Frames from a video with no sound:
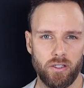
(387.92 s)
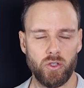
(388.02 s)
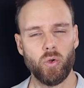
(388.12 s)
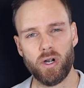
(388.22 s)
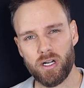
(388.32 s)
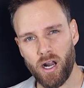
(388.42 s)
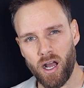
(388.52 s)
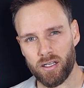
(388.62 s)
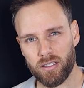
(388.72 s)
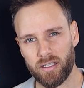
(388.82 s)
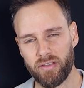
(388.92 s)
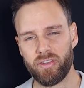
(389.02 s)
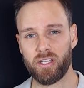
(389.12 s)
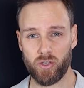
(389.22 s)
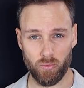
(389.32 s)
You are not
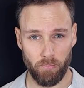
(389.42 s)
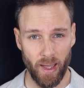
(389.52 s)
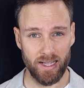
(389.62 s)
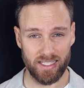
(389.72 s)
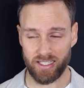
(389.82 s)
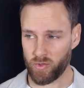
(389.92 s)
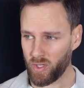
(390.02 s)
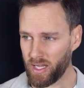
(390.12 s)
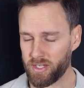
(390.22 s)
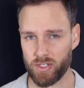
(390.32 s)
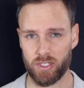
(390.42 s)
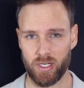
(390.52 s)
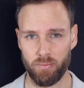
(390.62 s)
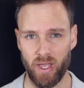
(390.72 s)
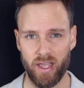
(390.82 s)
giving it your best in a
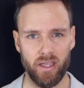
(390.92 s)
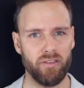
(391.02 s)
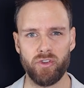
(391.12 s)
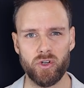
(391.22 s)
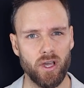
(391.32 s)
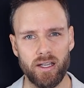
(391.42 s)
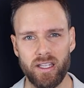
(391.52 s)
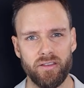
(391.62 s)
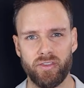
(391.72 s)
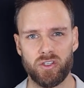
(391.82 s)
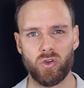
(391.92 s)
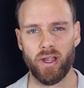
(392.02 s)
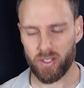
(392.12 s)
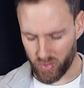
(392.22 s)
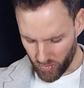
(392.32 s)
relationship if you're not even
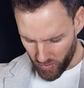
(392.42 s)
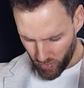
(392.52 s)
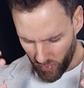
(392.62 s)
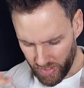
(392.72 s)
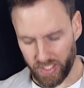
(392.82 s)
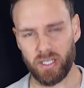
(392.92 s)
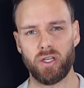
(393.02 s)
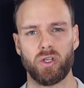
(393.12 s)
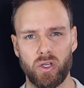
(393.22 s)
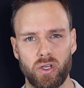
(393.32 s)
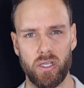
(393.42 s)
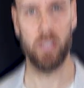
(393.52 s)
trying to really look good.